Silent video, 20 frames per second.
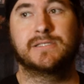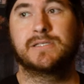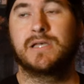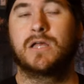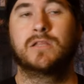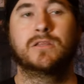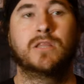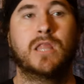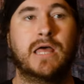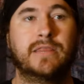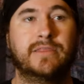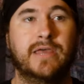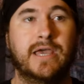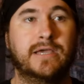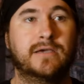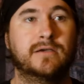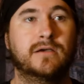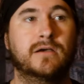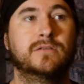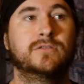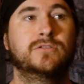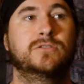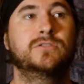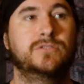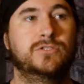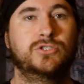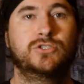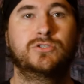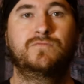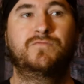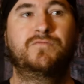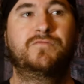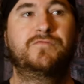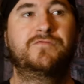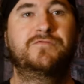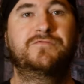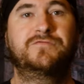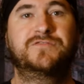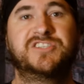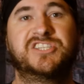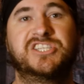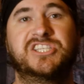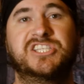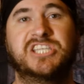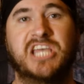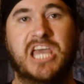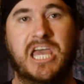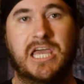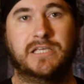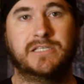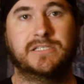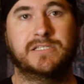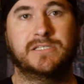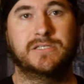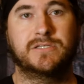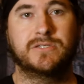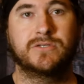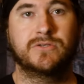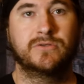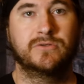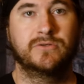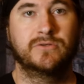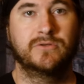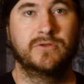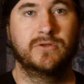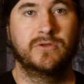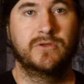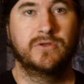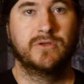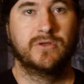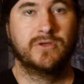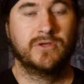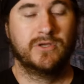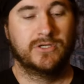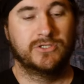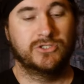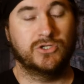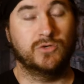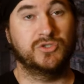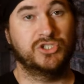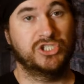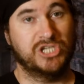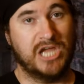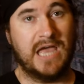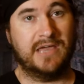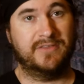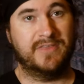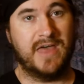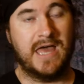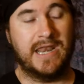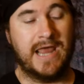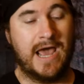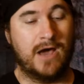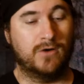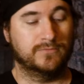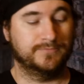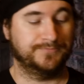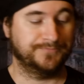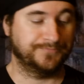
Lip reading: A lot, like 6. So check that out.